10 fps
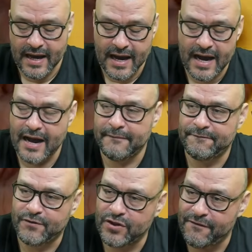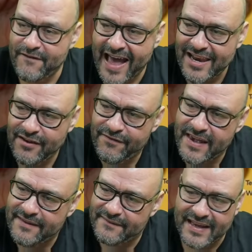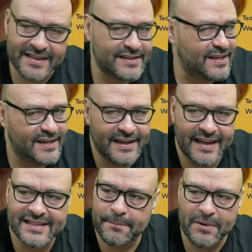For the value of it, it's a